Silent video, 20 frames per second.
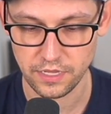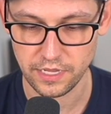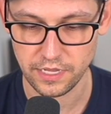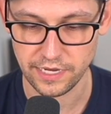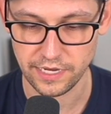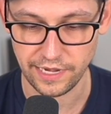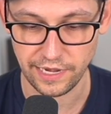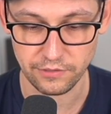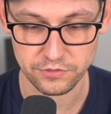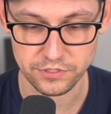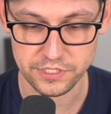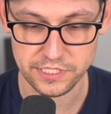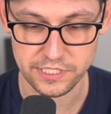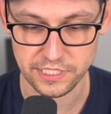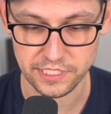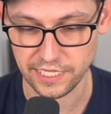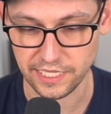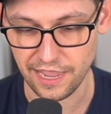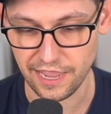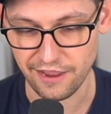And now we're
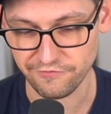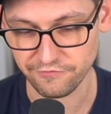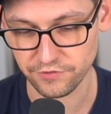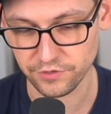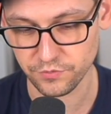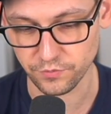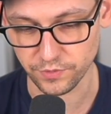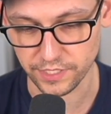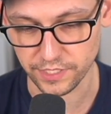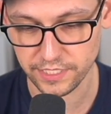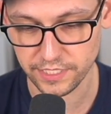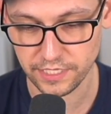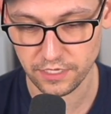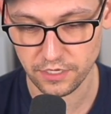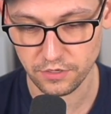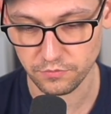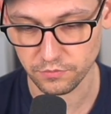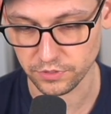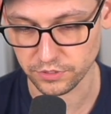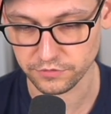seeing every week
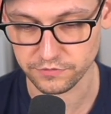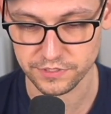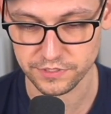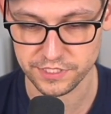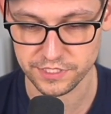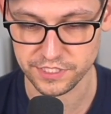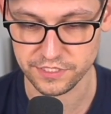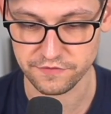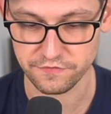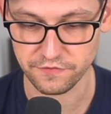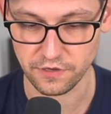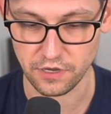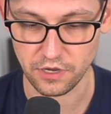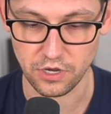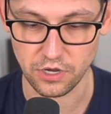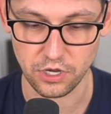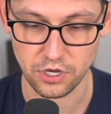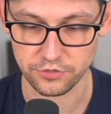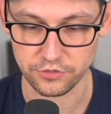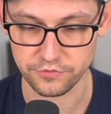we're going to receive one
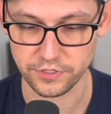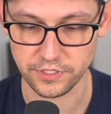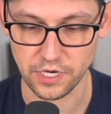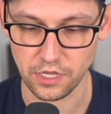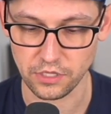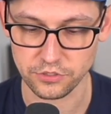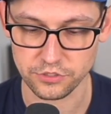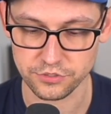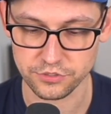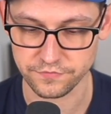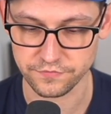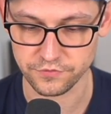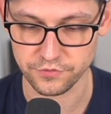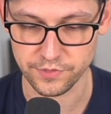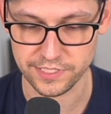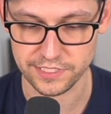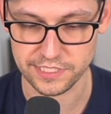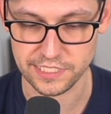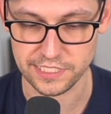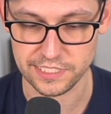hundred dollars of U
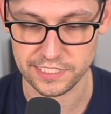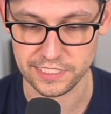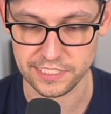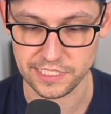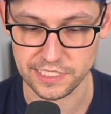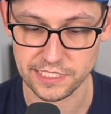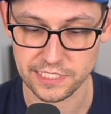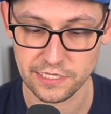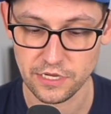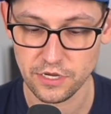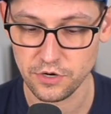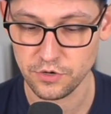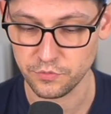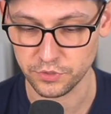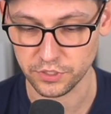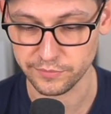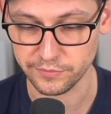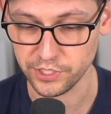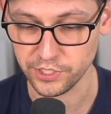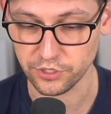S D C. We're
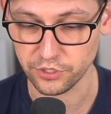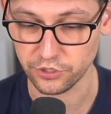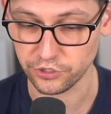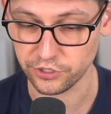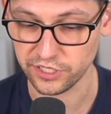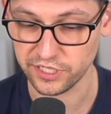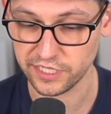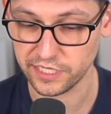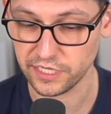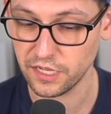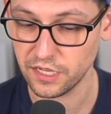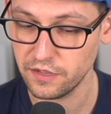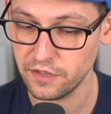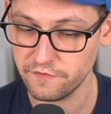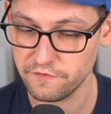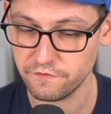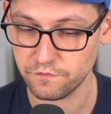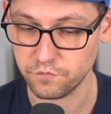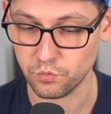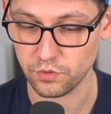going to be earning
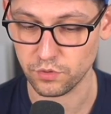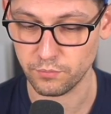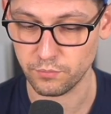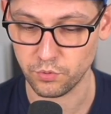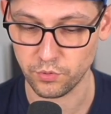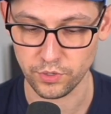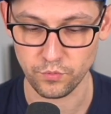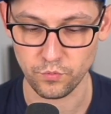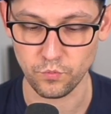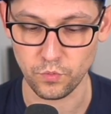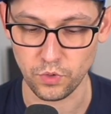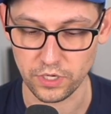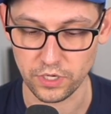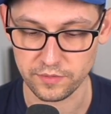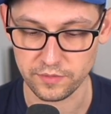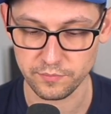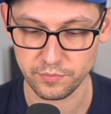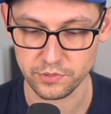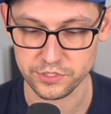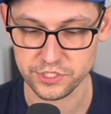four point one
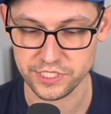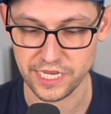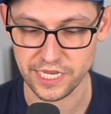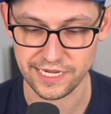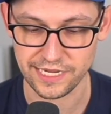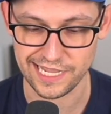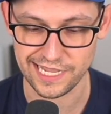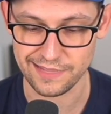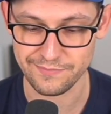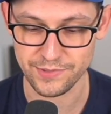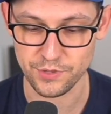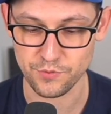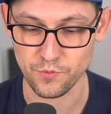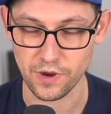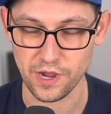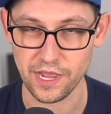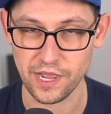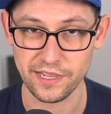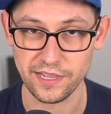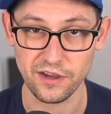percent A P
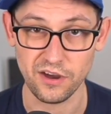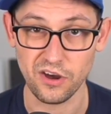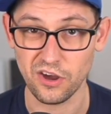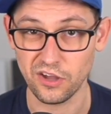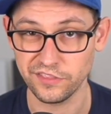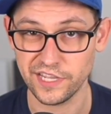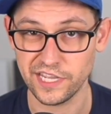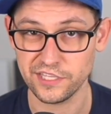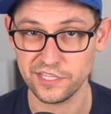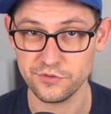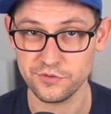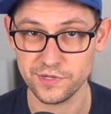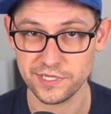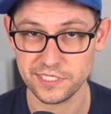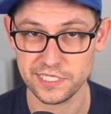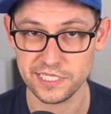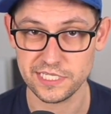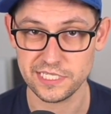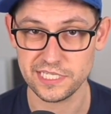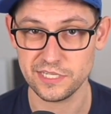Y on that U S D
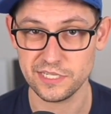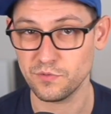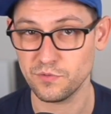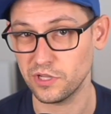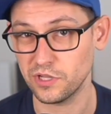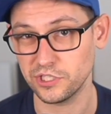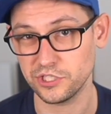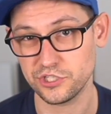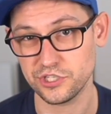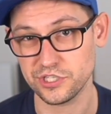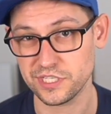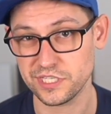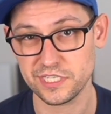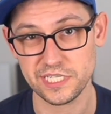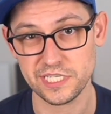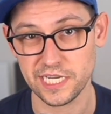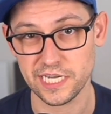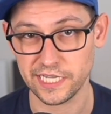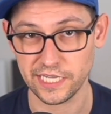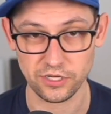C while it's just
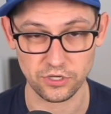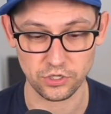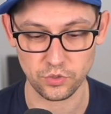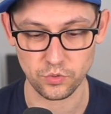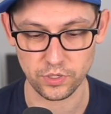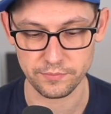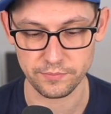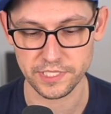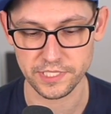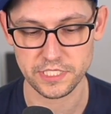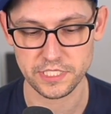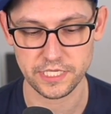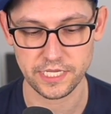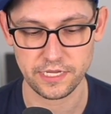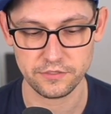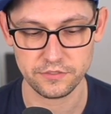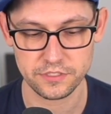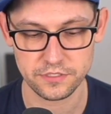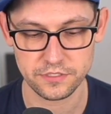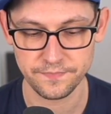sitting in our Coinbase
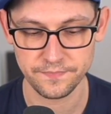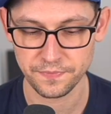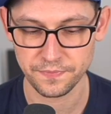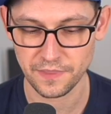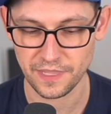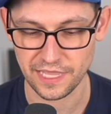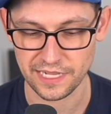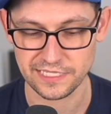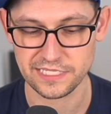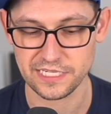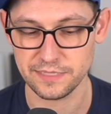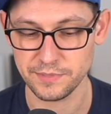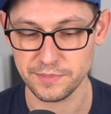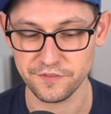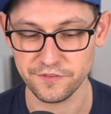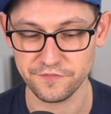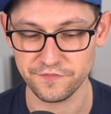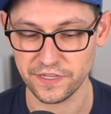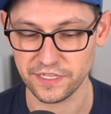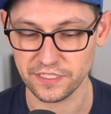accounts, and it's going to be
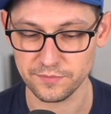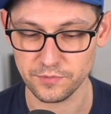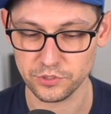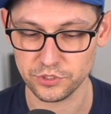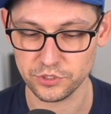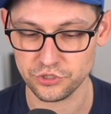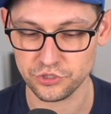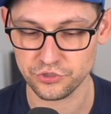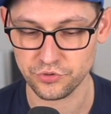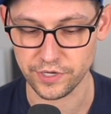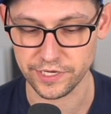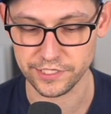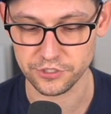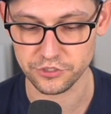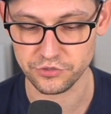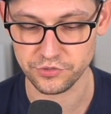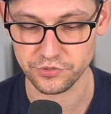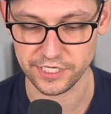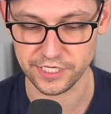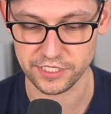available to trade and
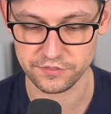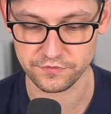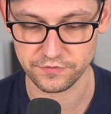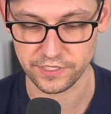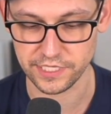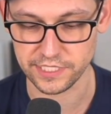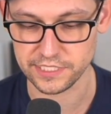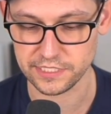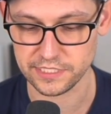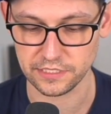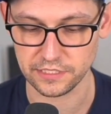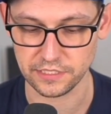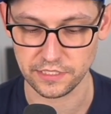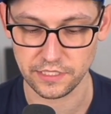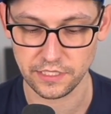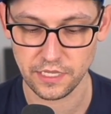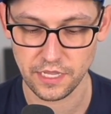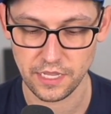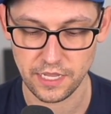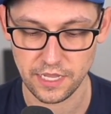transfer instantly.
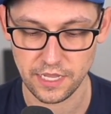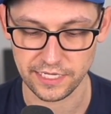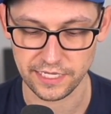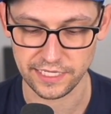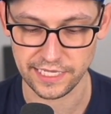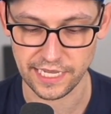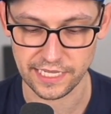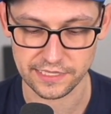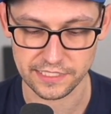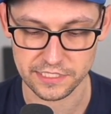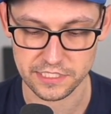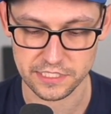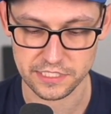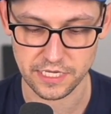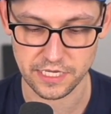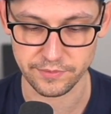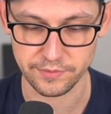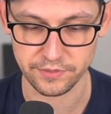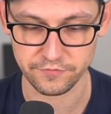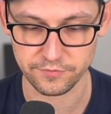And again, this is
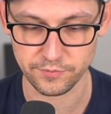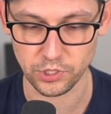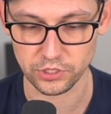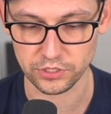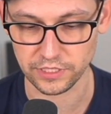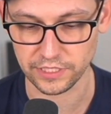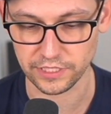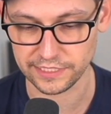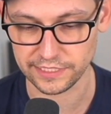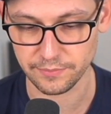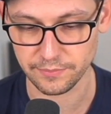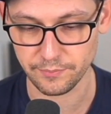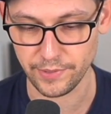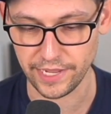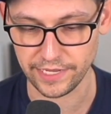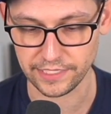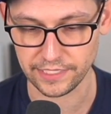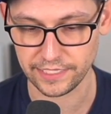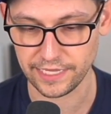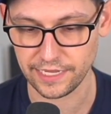coming from our linked bank
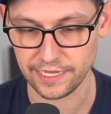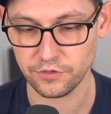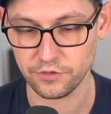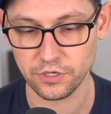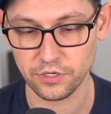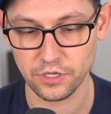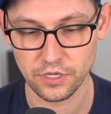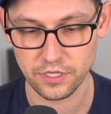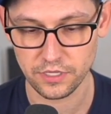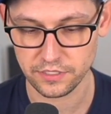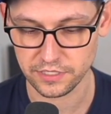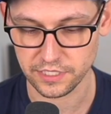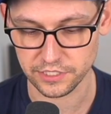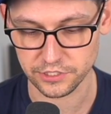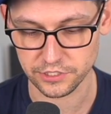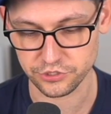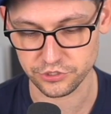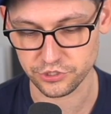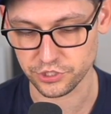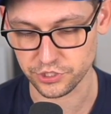account that is
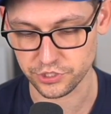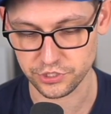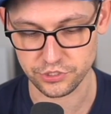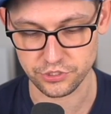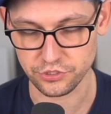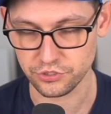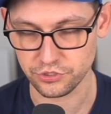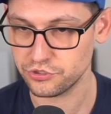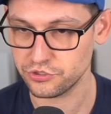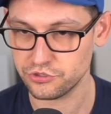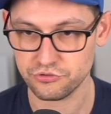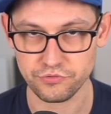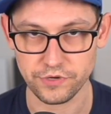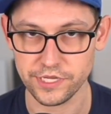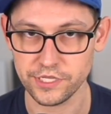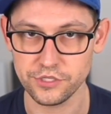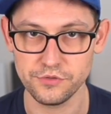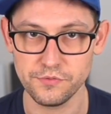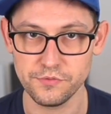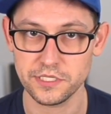just straight
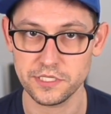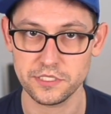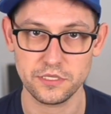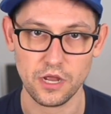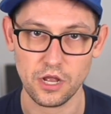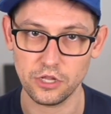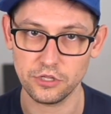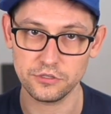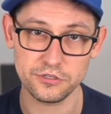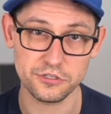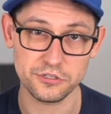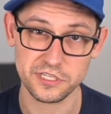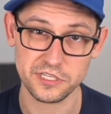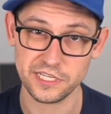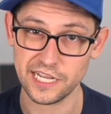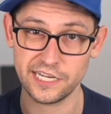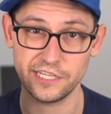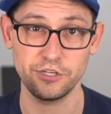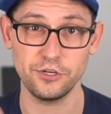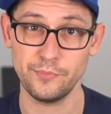U S dollars,
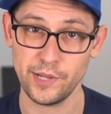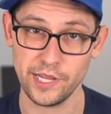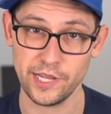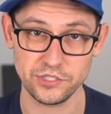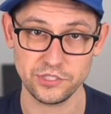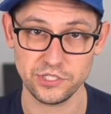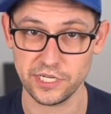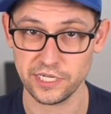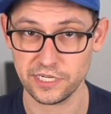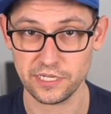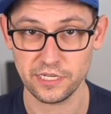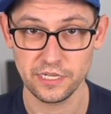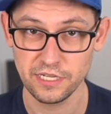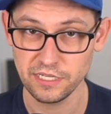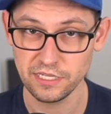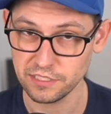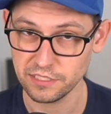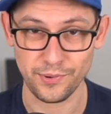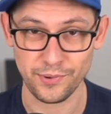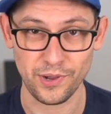getting your paycheck
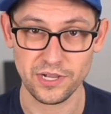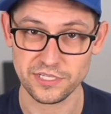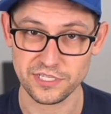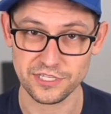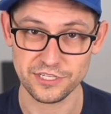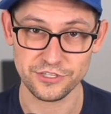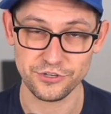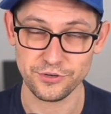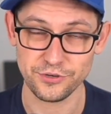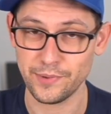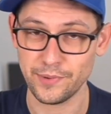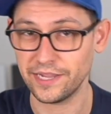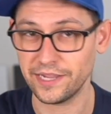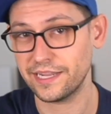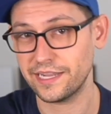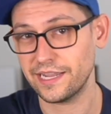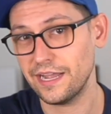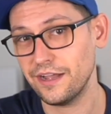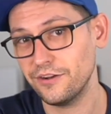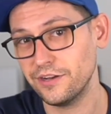deposited to your bank
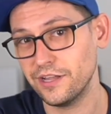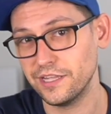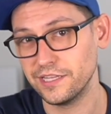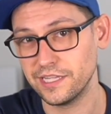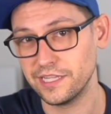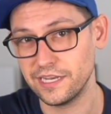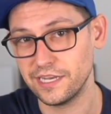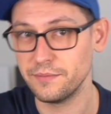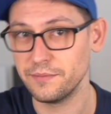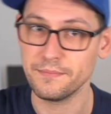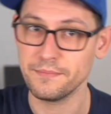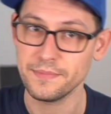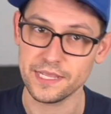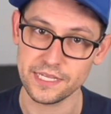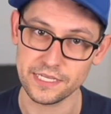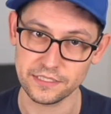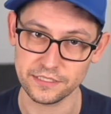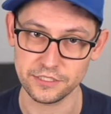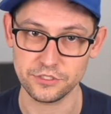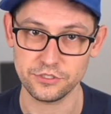account, and then
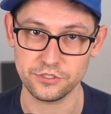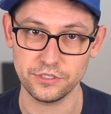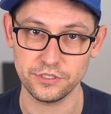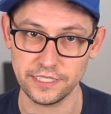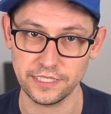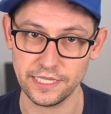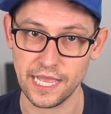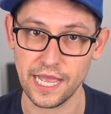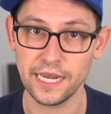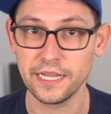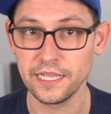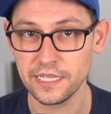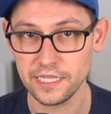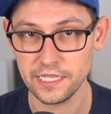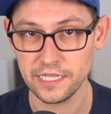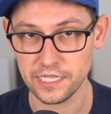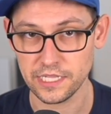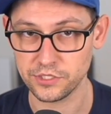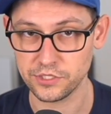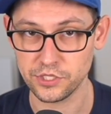immediately turning that
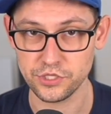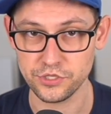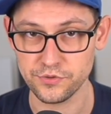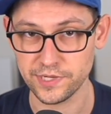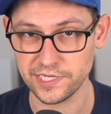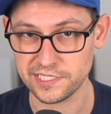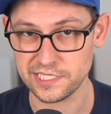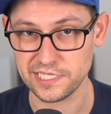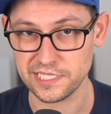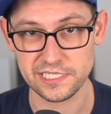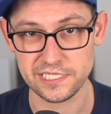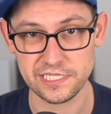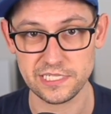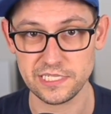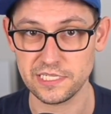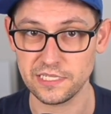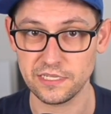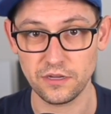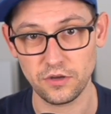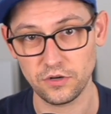into U S D
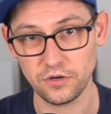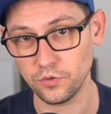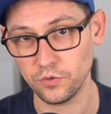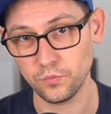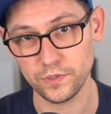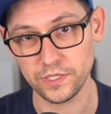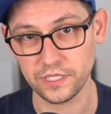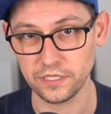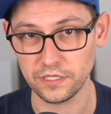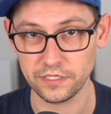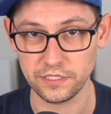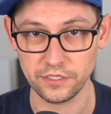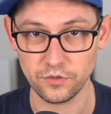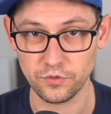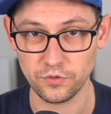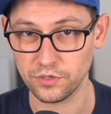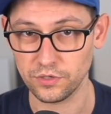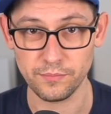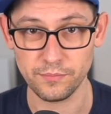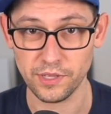C on a weekly or
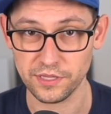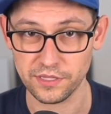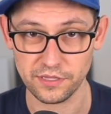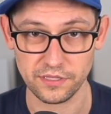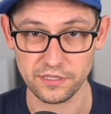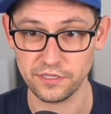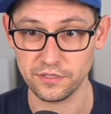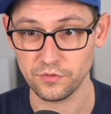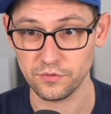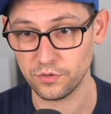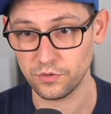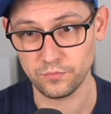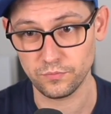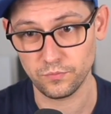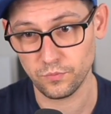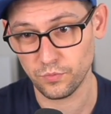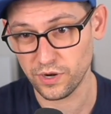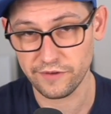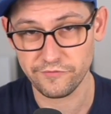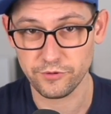a monthly or
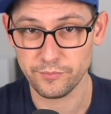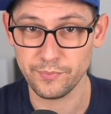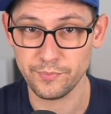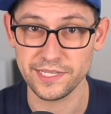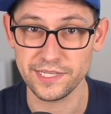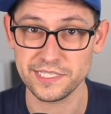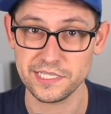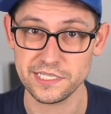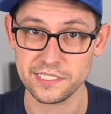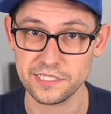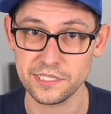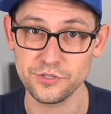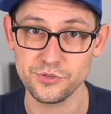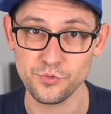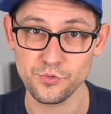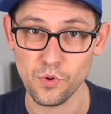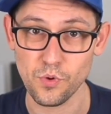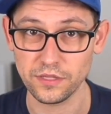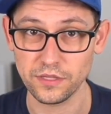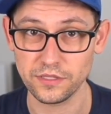whatever basis that you
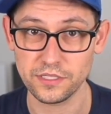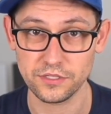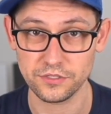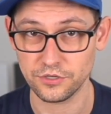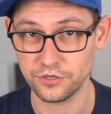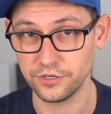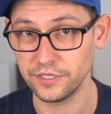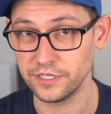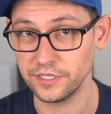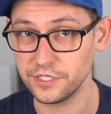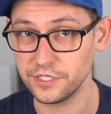want to turn it into